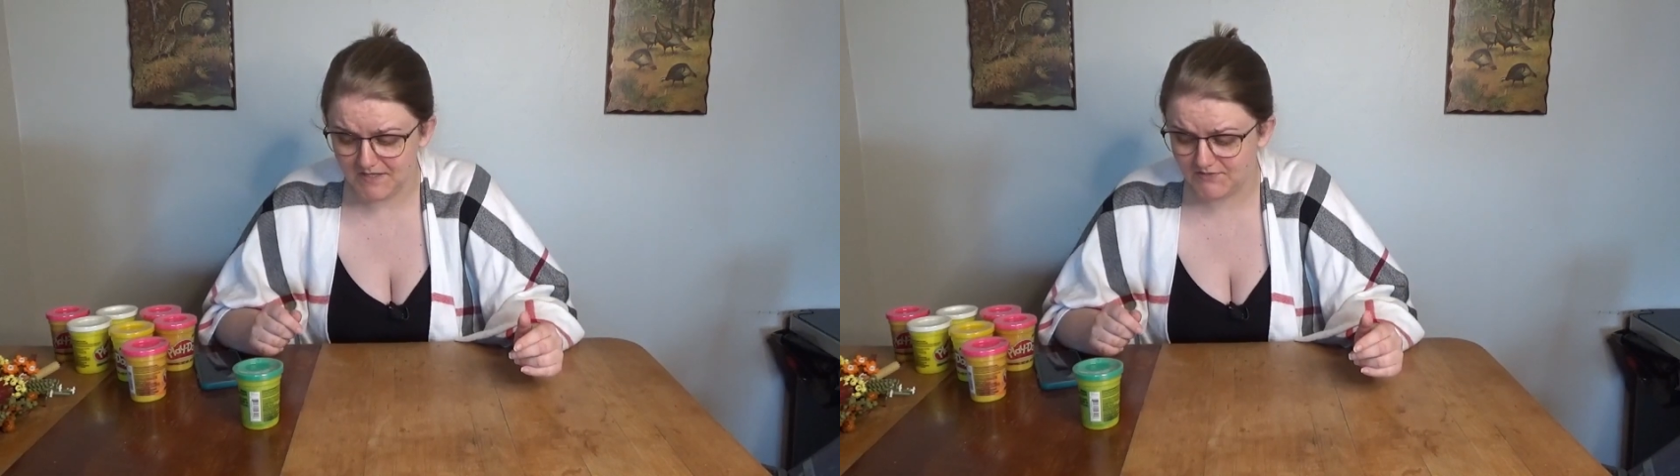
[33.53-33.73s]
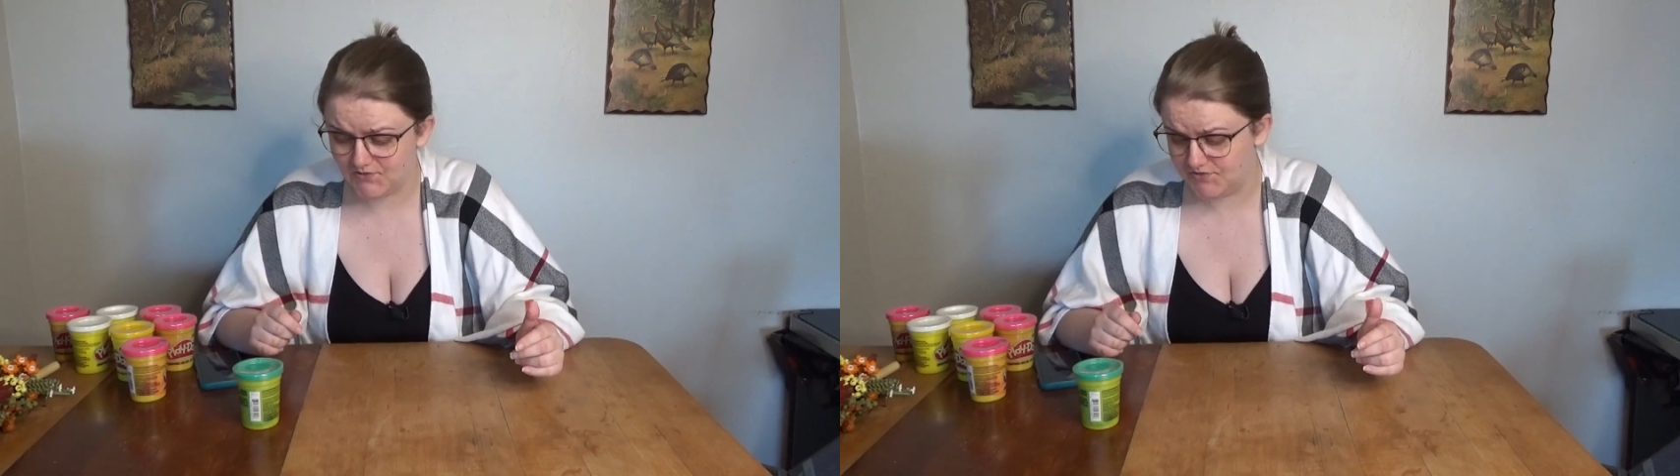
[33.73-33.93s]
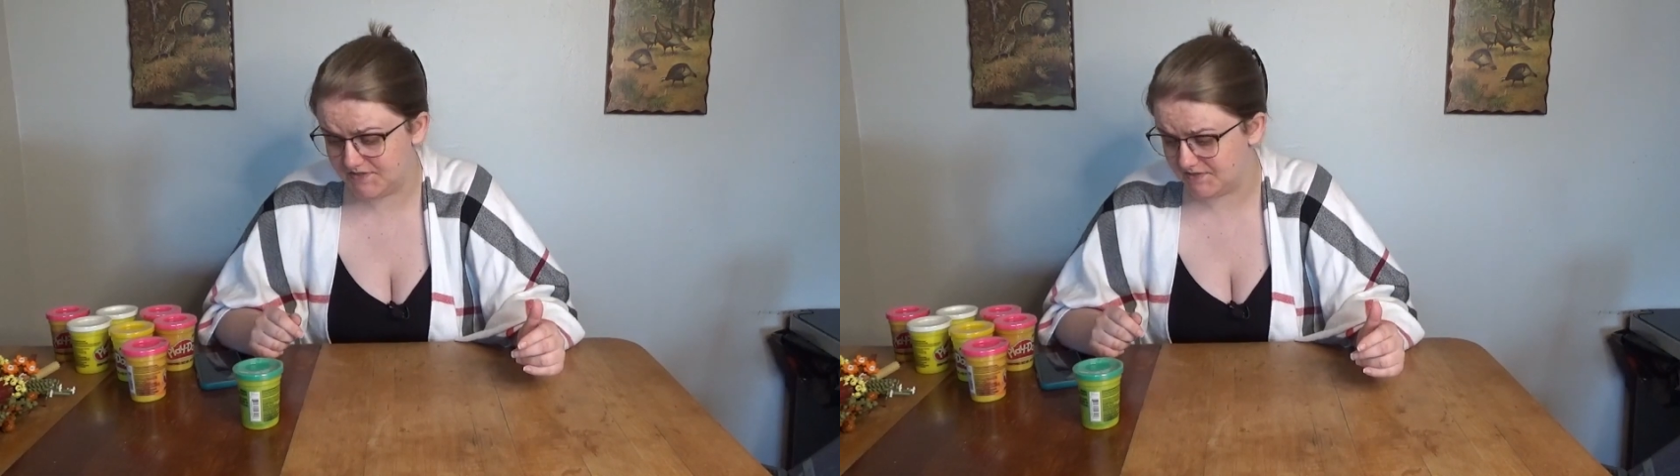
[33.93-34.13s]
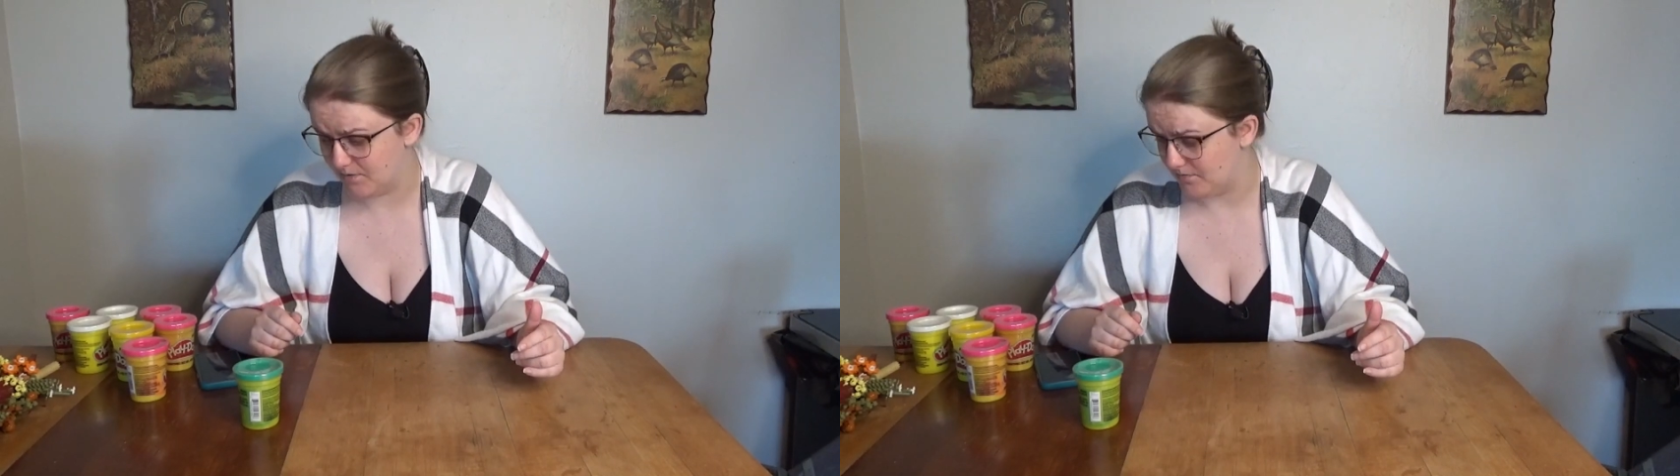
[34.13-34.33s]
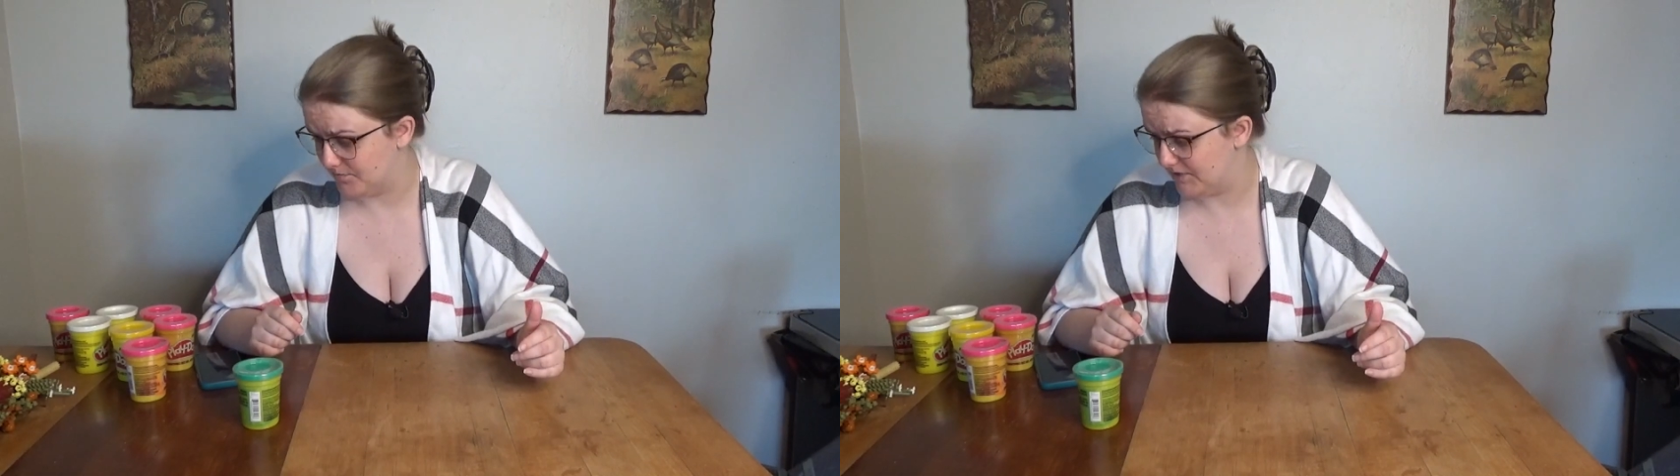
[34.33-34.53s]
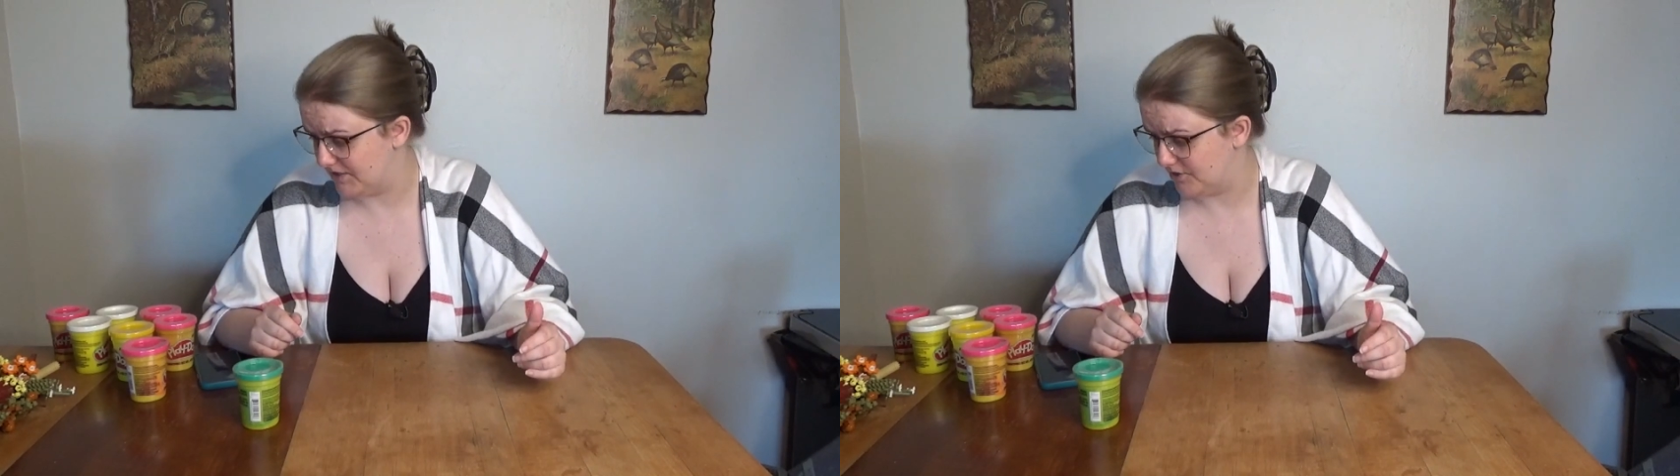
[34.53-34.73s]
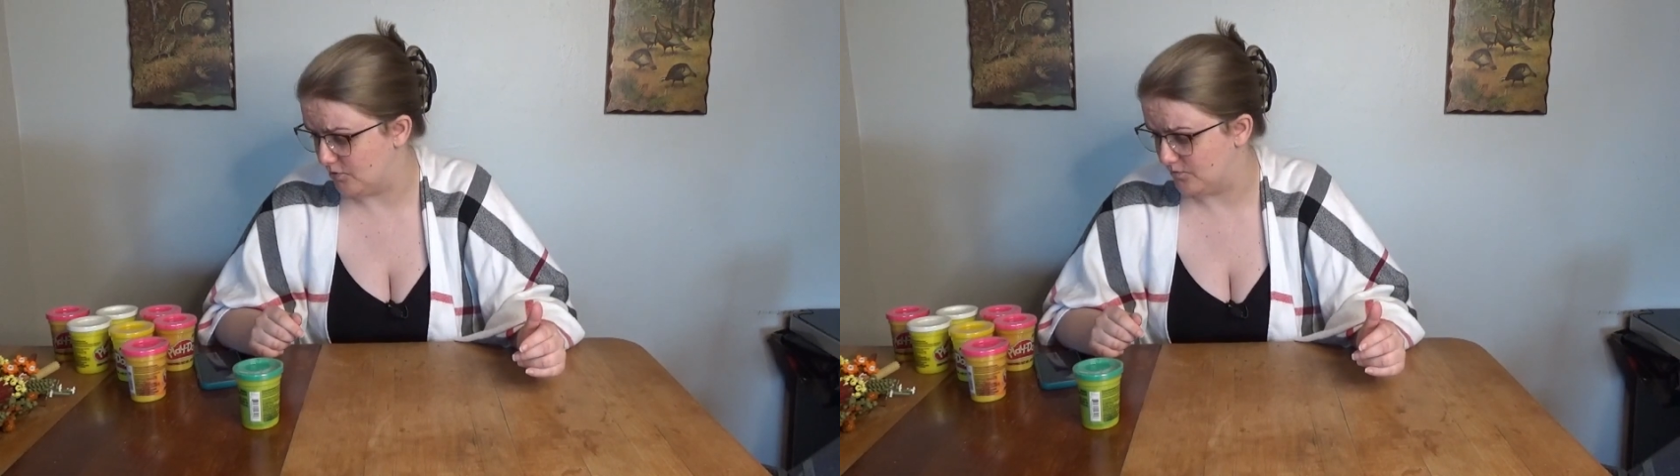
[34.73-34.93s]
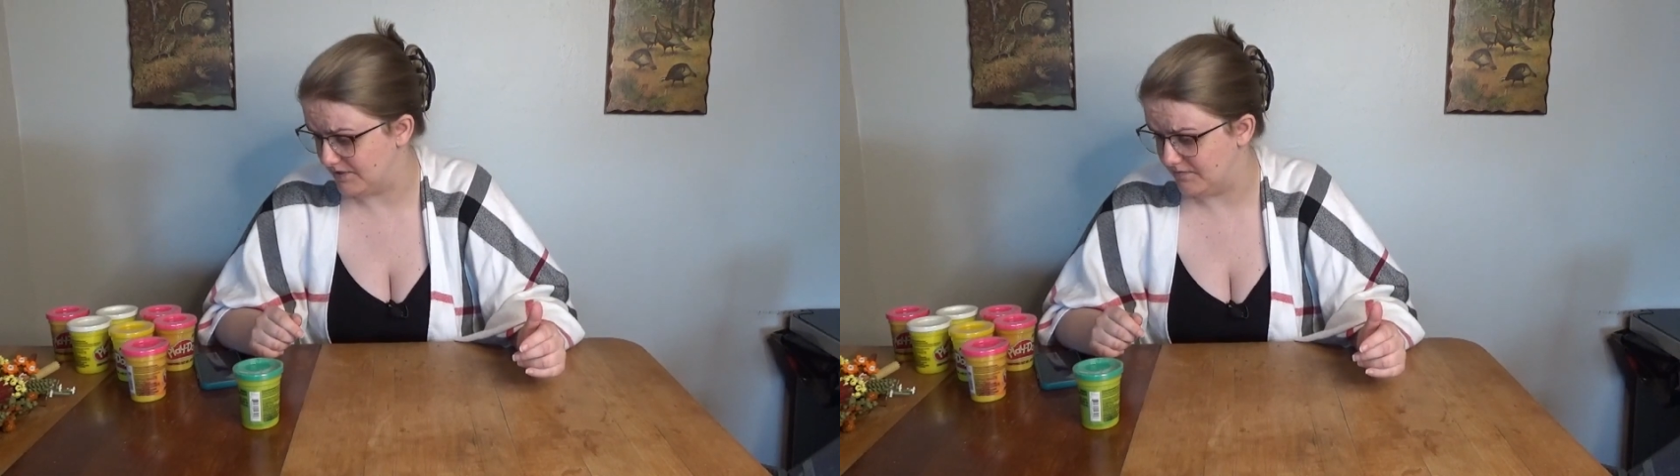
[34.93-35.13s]
So this is probably gonna go
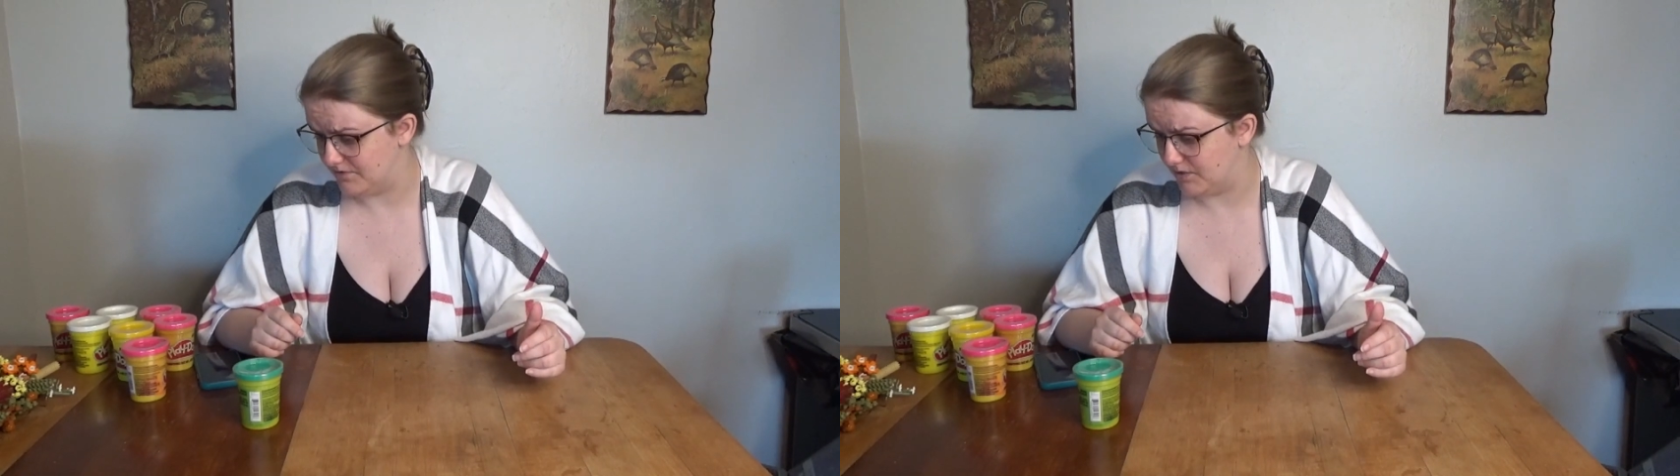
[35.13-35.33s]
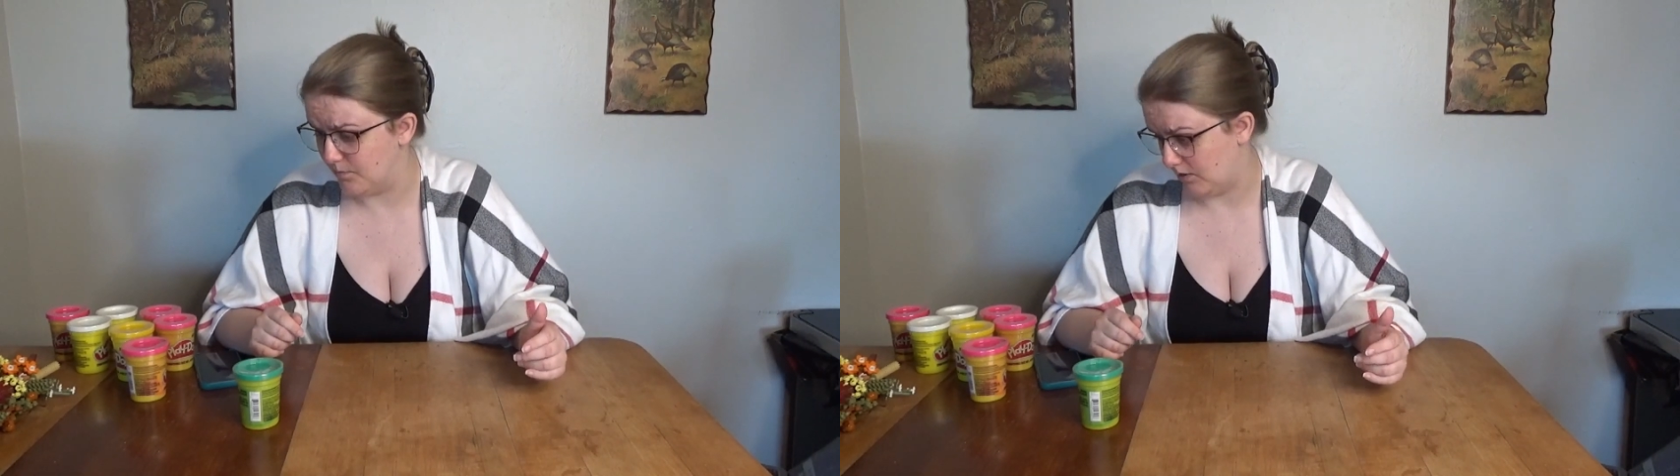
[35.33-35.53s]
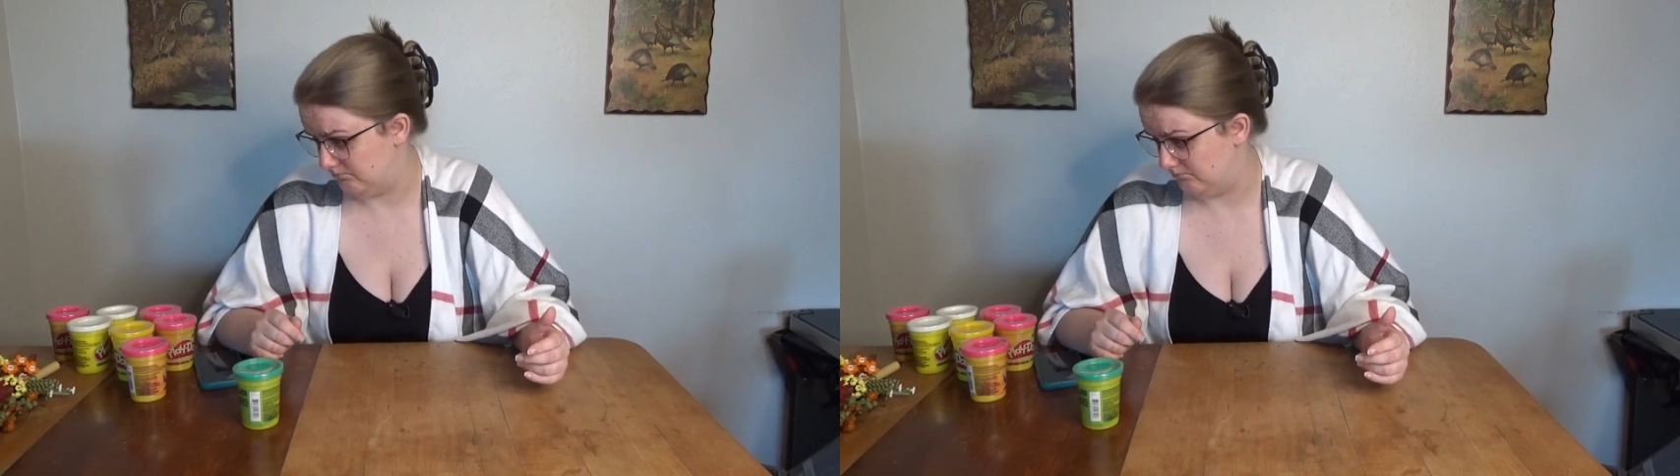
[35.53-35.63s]
really, really well.